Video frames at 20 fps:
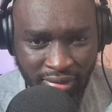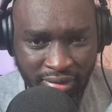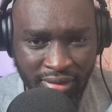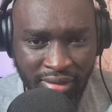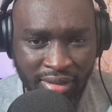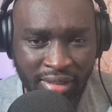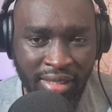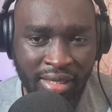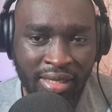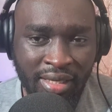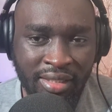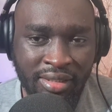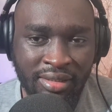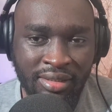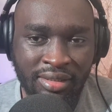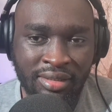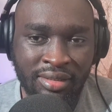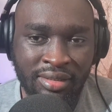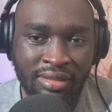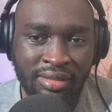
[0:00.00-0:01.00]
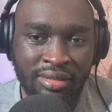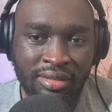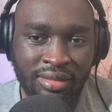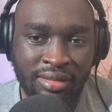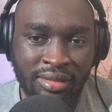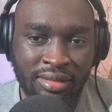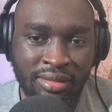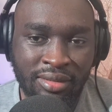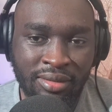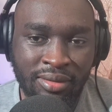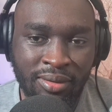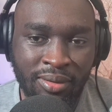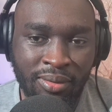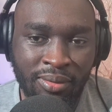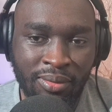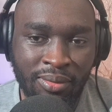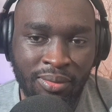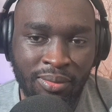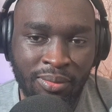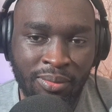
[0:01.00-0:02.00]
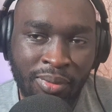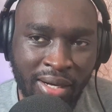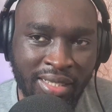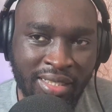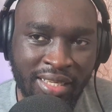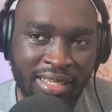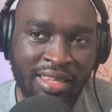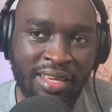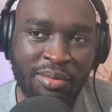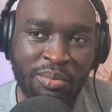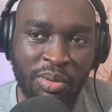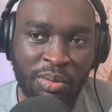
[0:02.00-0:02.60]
is what other